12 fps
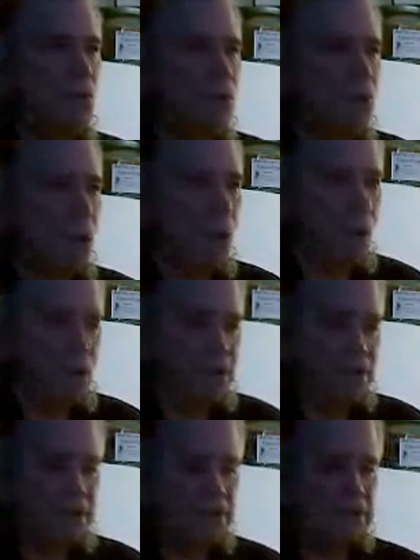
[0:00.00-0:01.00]
We're
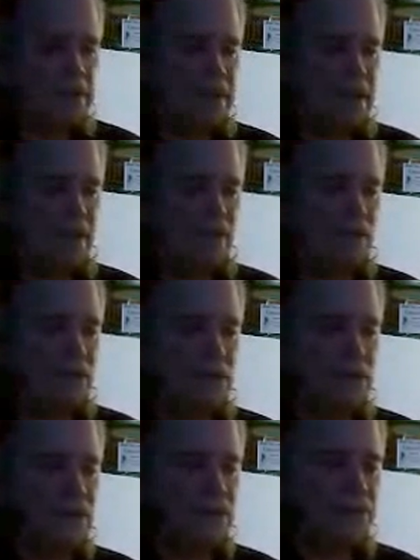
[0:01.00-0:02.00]
all in this together,
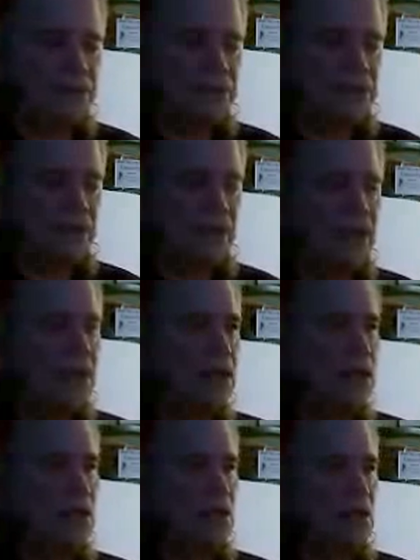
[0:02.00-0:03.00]
she said.
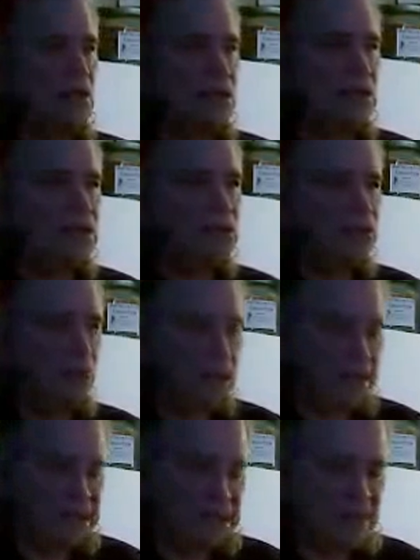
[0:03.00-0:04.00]

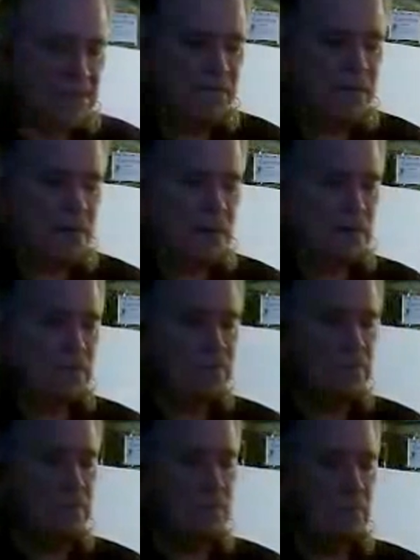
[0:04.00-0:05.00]
So let's convene.
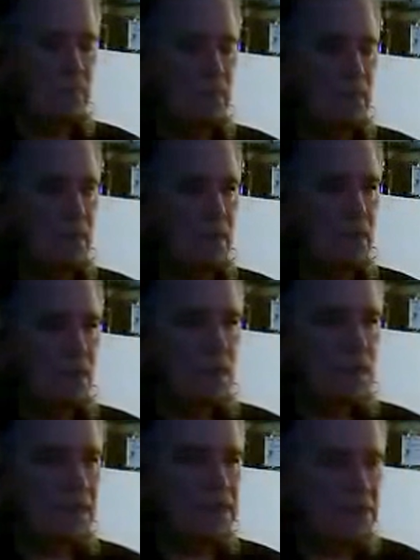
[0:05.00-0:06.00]

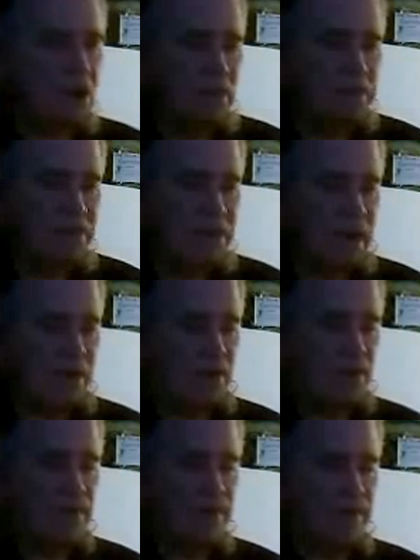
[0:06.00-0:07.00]
Let's come
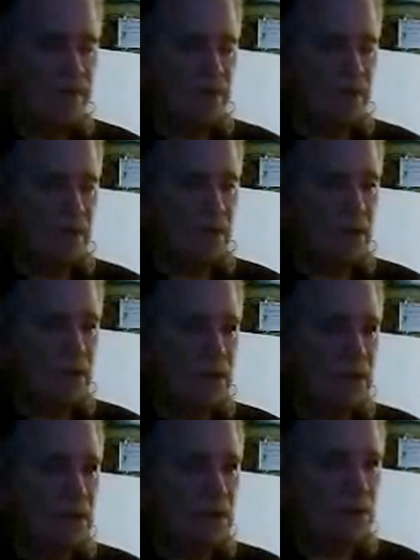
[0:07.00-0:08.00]
together
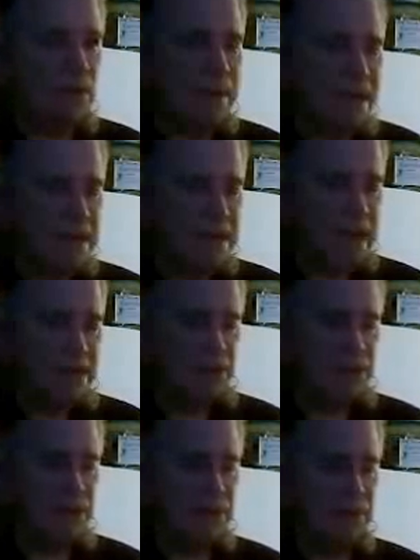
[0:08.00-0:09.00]
to make
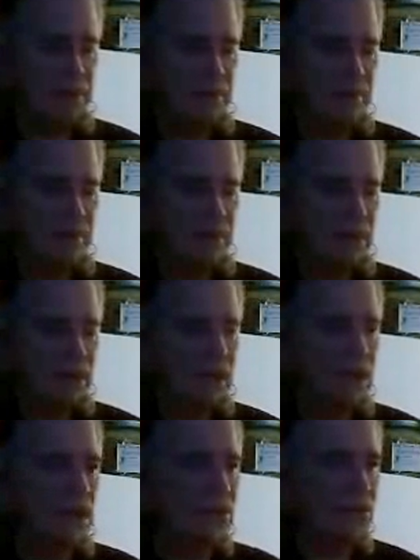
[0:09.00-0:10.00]
connections,
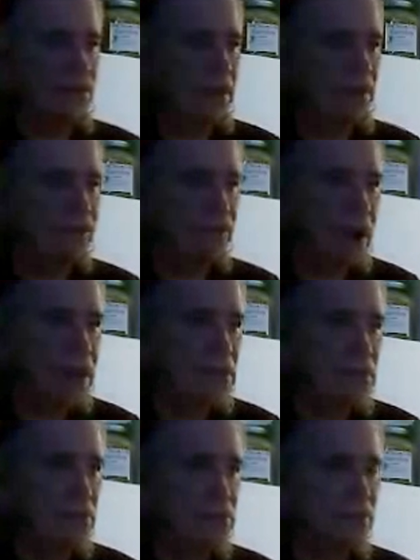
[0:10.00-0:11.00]
to make
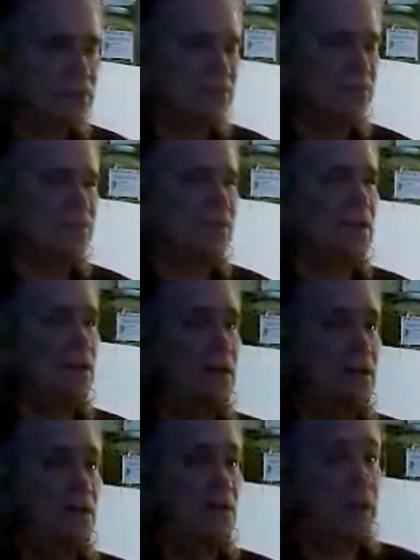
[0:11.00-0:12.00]
friends,
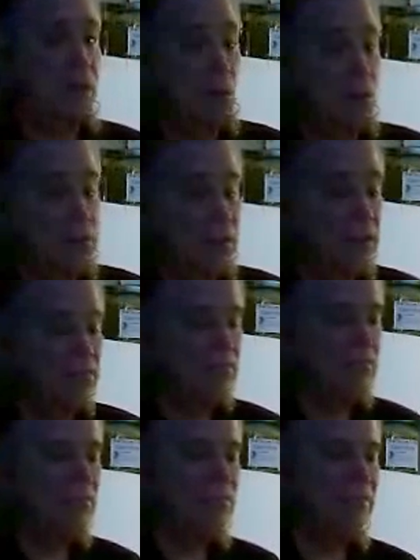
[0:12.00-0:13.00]
to make whoopee,
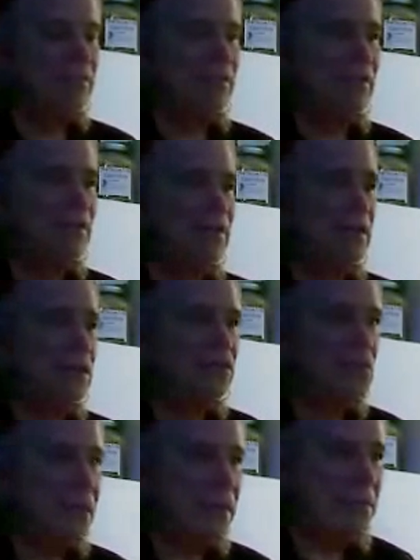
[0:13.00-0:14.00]
to